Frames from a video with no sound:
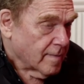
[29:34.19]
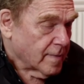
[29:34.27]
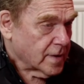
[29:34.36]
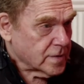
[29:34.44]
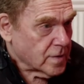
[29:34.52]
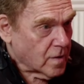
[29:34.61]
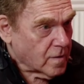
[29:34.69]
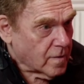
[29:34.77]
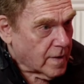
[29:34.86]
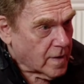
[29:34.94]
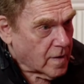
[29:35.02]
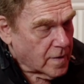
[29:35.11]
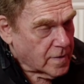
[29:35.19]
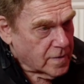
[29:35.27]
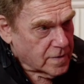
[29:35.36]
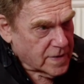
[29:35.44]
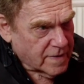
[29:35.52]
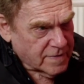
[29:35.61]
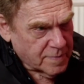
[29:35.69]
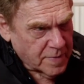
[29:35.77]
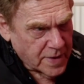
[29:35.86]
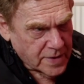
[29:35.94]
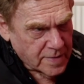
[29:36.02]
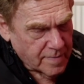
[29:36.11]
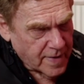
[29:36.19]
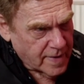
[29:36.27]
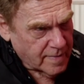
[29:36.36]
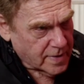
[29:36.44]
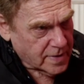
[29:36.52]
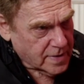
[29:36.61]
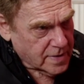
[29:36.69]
because all great cartoons have speech impediments.